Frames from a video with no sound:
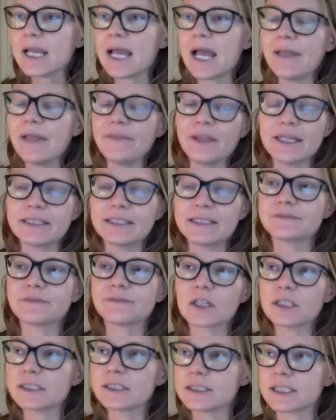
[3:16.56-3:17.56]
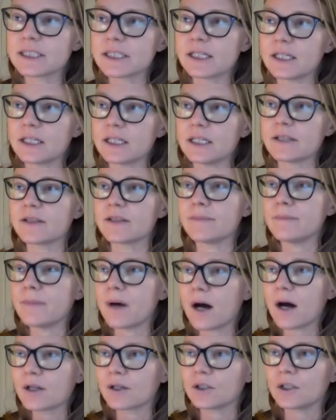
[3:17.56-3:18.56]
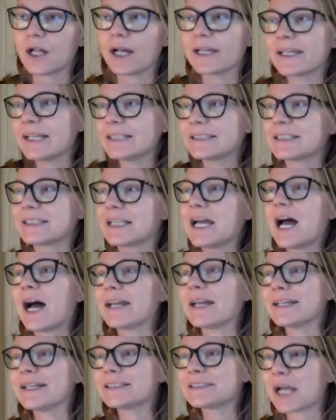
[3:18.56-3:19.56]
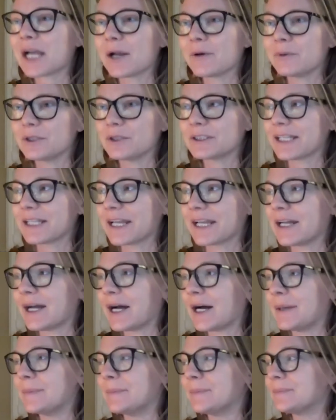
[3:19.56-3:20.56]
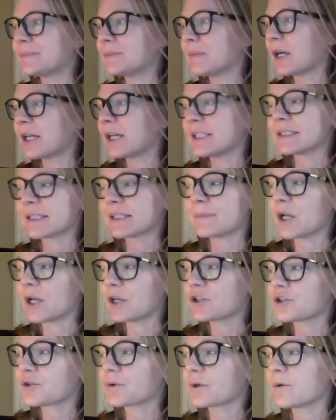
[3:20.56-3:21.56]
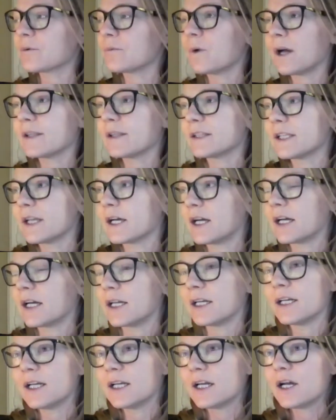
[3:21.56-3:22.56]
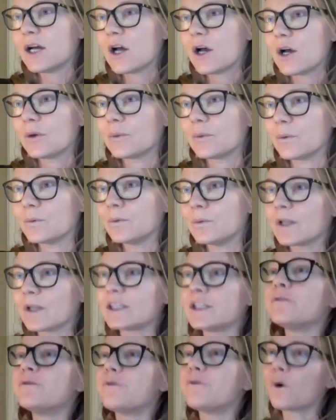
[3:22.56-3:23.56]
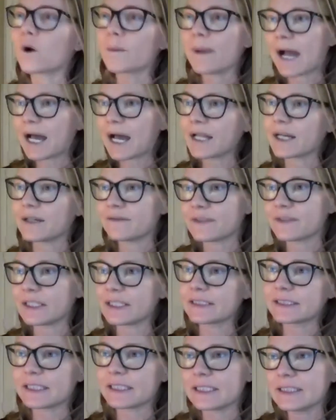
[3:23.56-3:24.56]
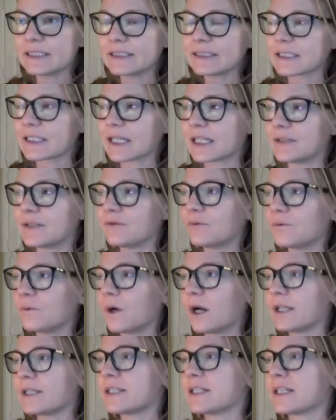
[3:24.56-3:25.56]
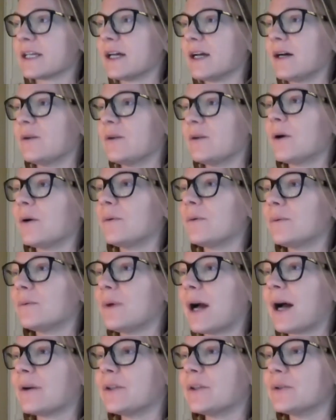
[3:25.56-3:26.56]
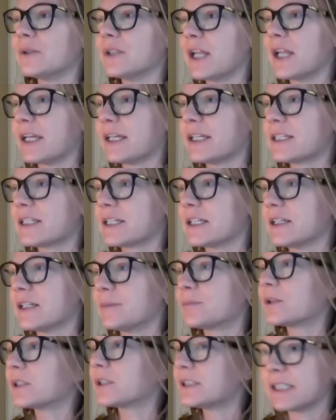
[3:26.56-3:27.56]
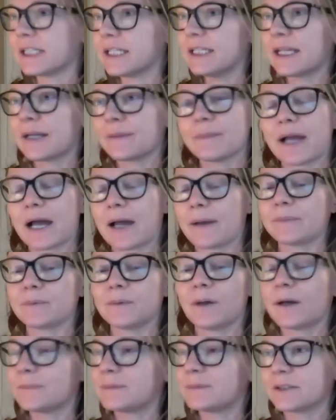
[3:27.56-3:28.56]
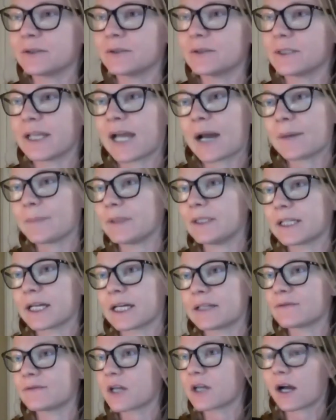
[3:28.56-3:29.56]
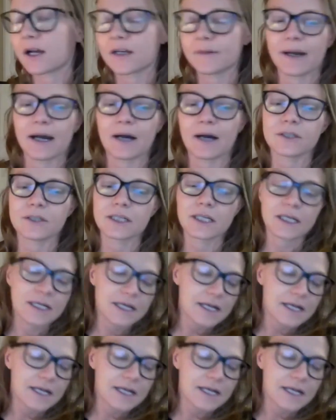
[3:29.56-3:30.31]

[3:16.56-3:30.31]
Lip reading: then as far as the model, I guess I will say, Marius, I'm not sure what the format of this is and kind of how you'd like to proceed. I'm absolutely happy to kind of talk about